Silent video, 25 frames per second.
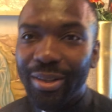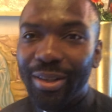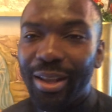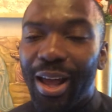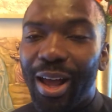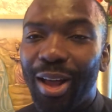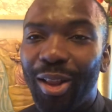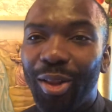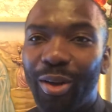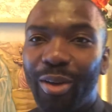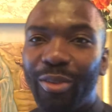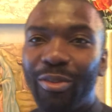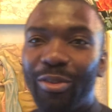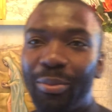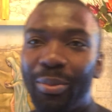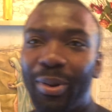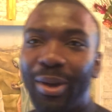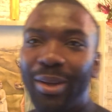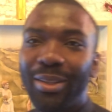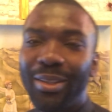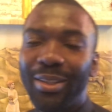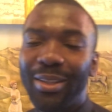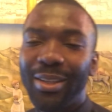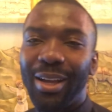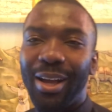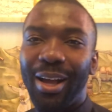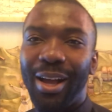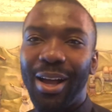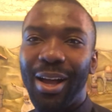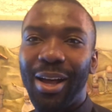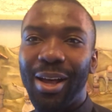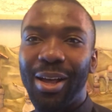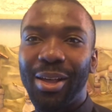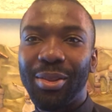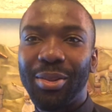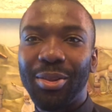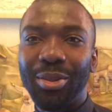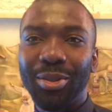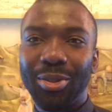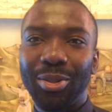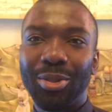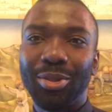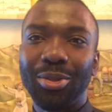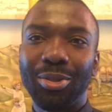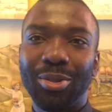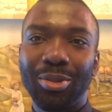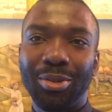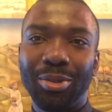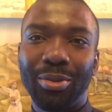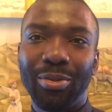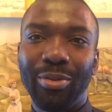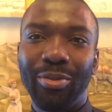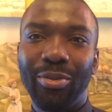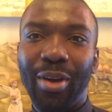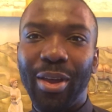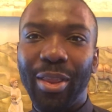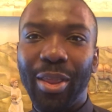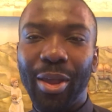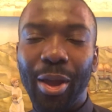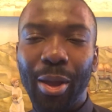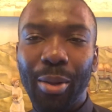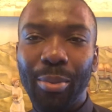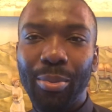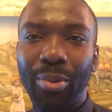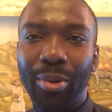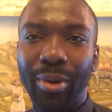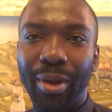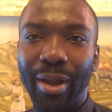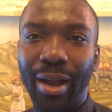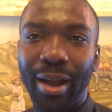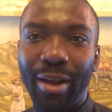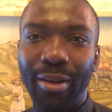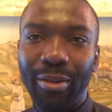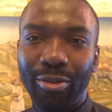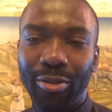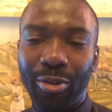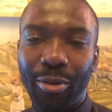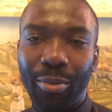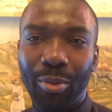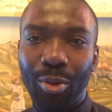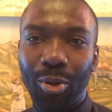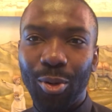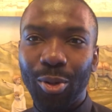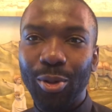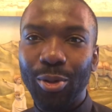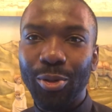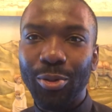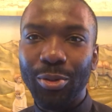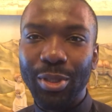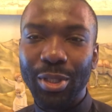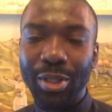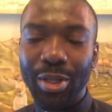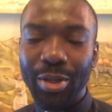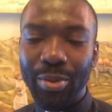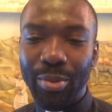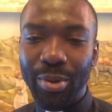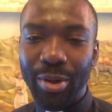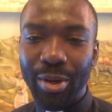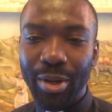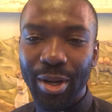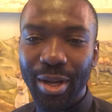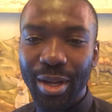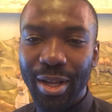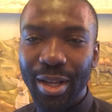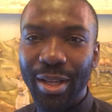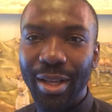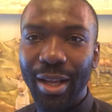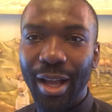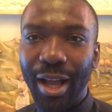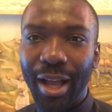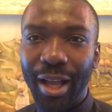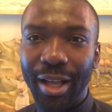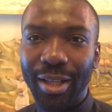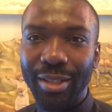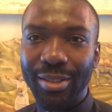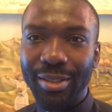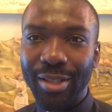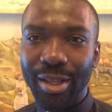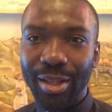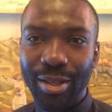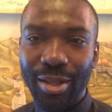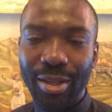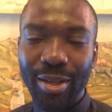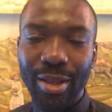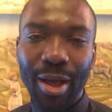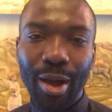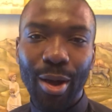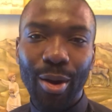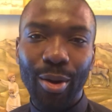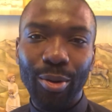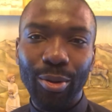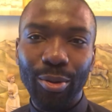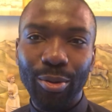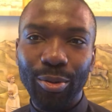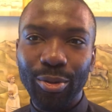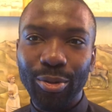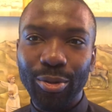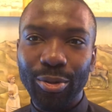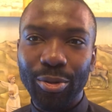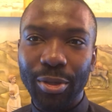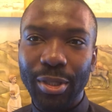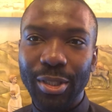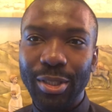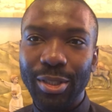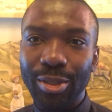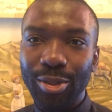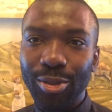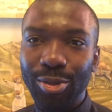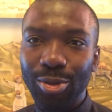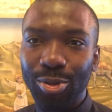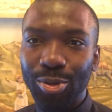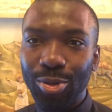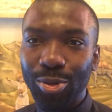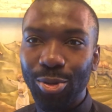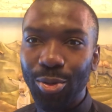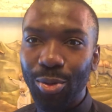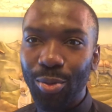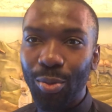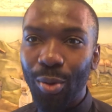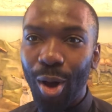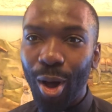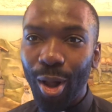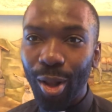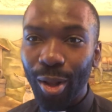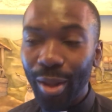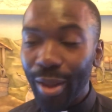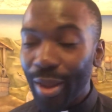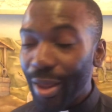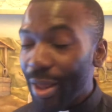Hello, everybody. This is Father Ebuka from Holy Redeemer, sending out greetings to you all.